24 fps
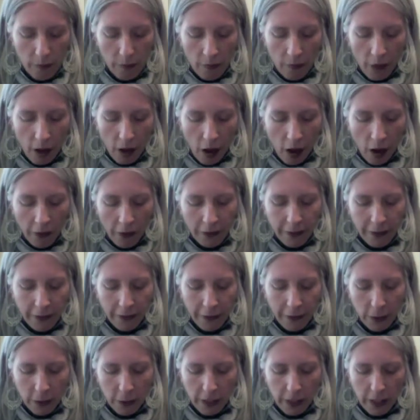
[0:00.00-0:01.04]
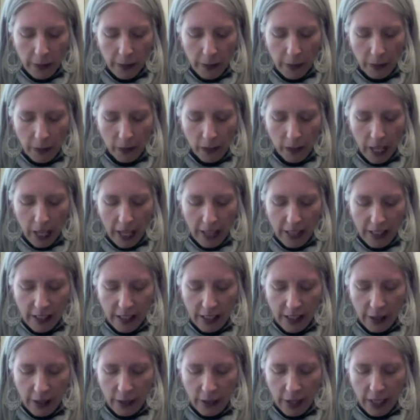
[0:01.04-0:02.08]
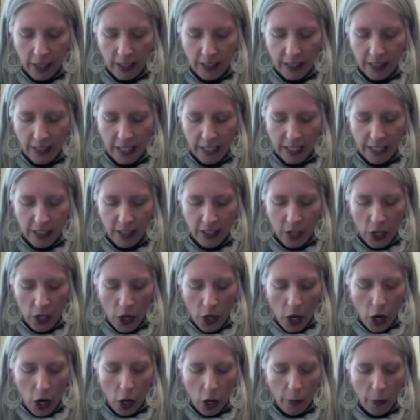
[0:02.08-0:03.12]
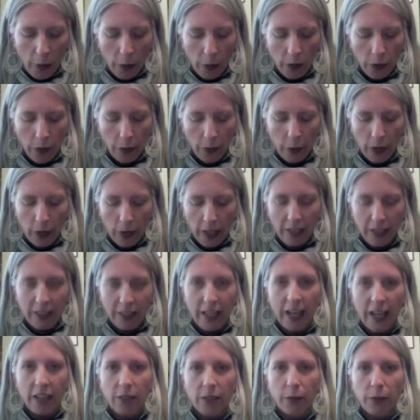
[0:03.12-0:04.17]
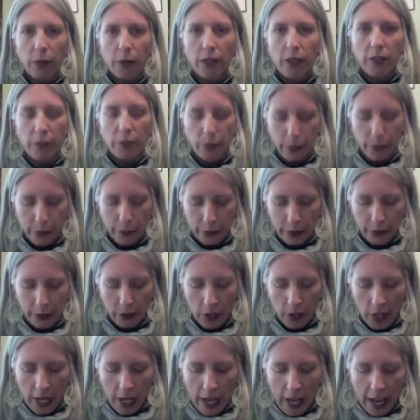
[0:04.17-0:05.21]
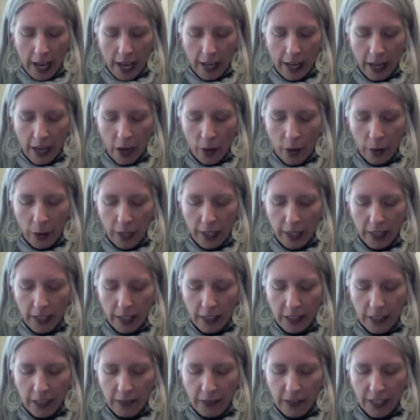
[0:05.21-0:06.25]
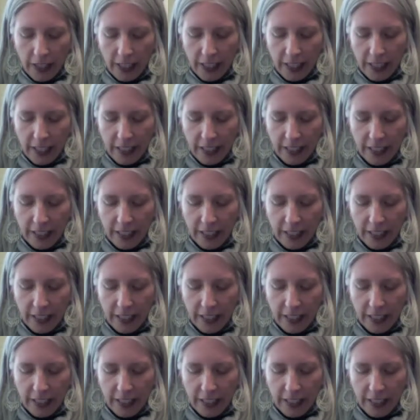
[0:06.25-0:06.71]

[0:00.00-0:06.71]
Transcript: Often folks in the middle class in the United States are both oppressed and oppressors, and how we identify tends to